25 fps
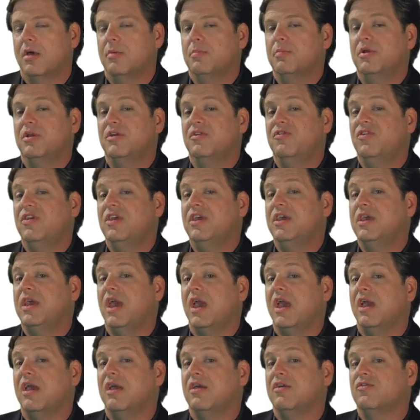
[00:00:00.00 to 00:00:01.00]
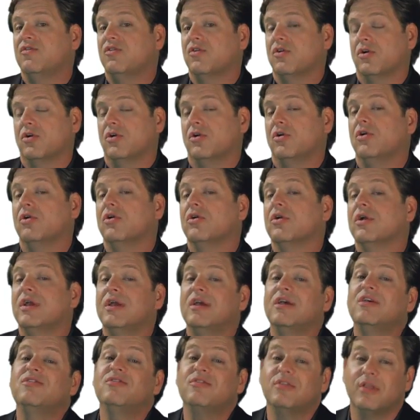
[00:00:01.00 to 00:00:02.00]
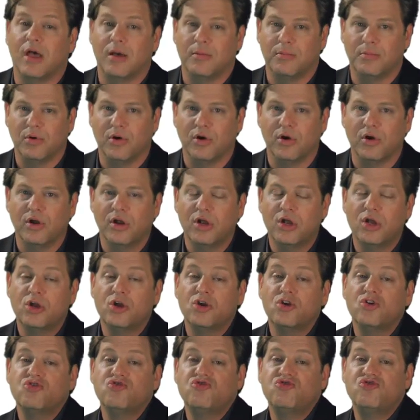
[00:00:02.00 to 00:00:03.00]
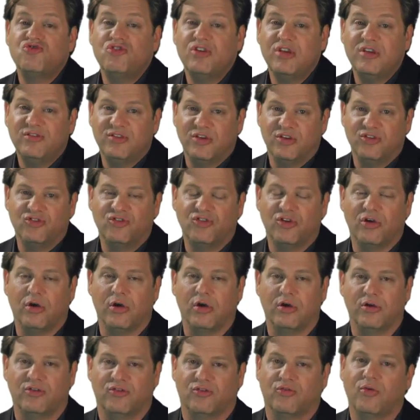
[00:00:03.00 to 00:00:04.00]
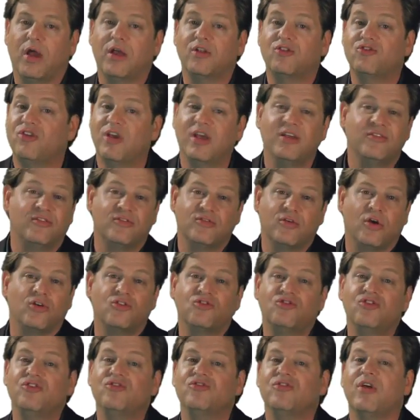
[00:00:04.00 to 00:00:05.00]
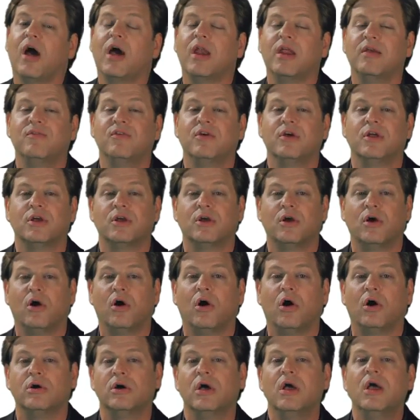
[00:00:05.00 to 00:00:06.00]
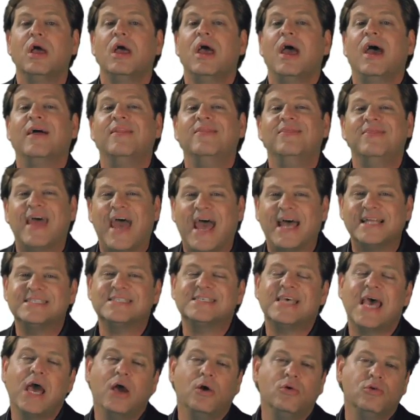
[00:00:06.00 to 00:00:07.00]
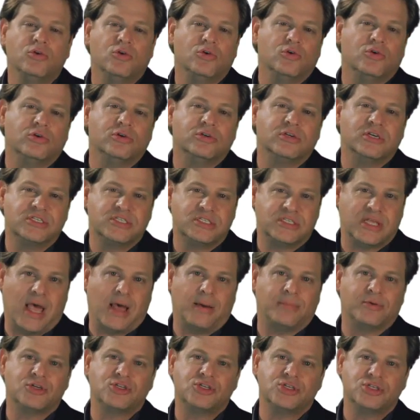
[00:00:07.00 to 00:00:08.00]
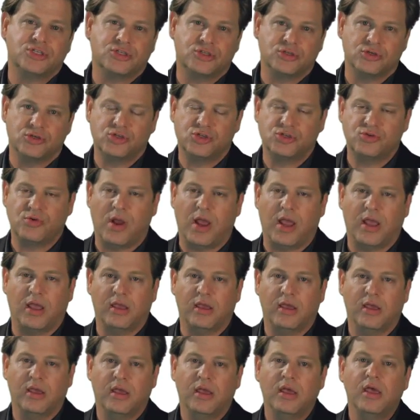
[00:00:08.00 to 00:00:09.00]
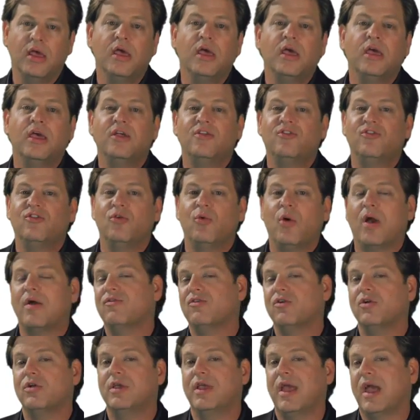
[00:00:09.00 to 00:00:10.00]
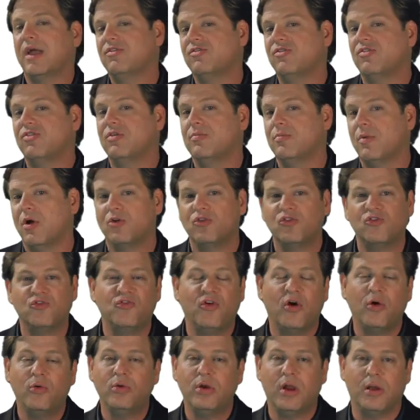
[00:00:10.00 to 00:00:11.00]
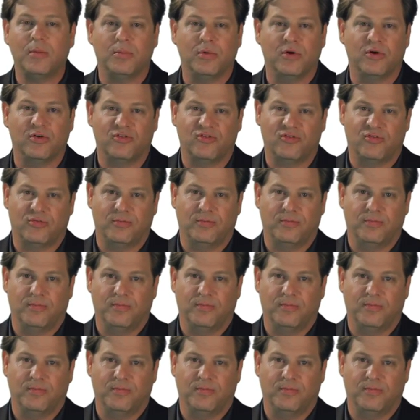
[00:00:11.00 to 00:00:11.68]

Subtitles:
But if he gave her his number, she's in charge, right? Chances are she's not even going to call. And that's how Google establishes search rank. It's whoever gets the most phone numbers.